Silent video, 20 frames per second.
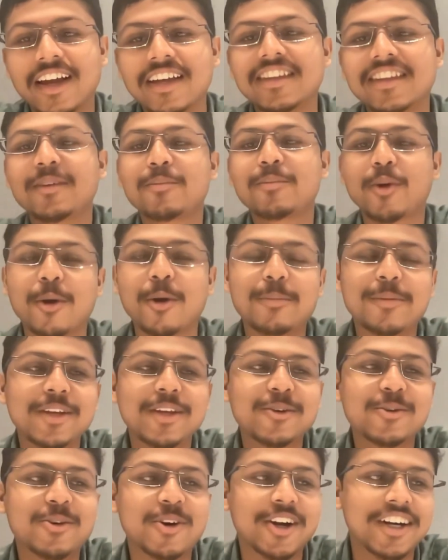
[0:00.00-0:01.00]
think probably
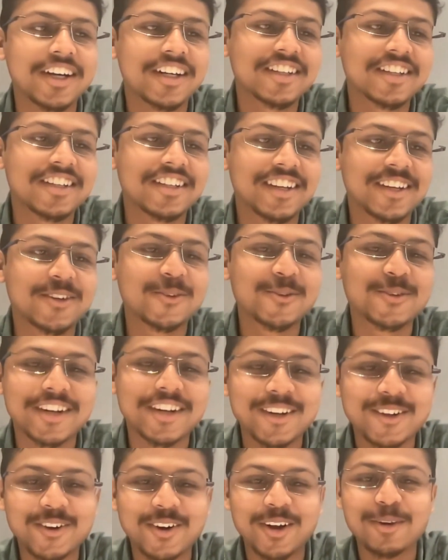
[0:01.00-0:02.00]
you got a
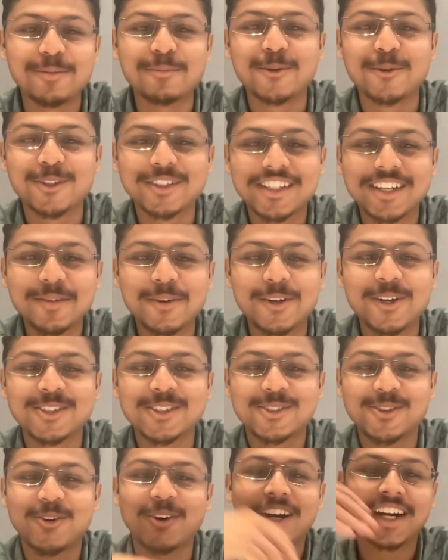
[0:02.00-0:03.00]
recruiter call mostly
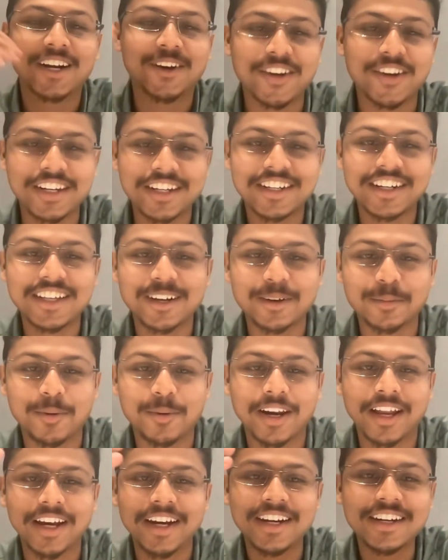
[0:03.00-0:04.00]
because you had already
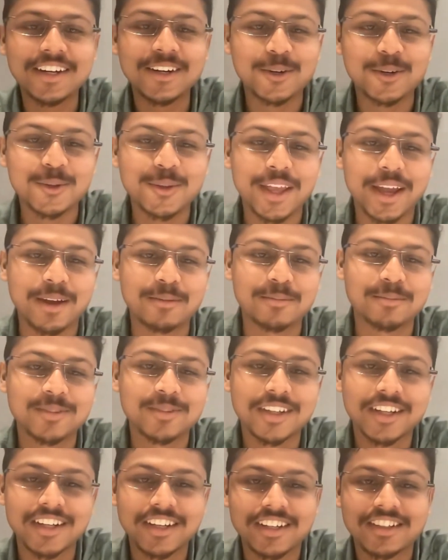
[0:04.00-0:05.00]
applied to them
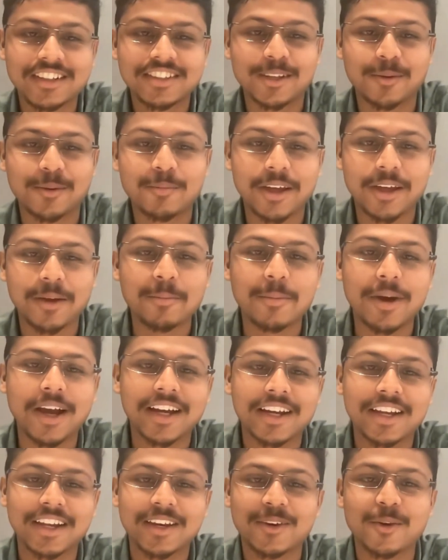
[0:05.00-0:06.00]
sometime
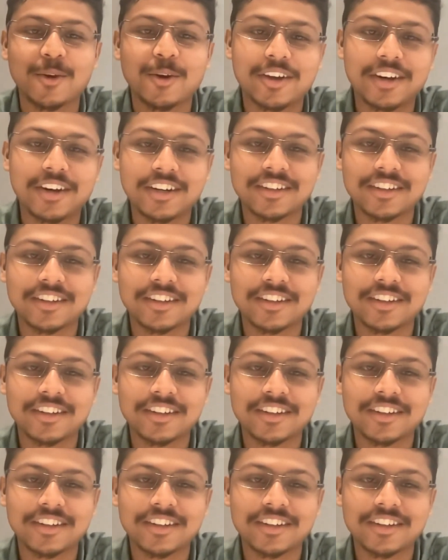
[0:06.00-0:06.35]
back, and you're...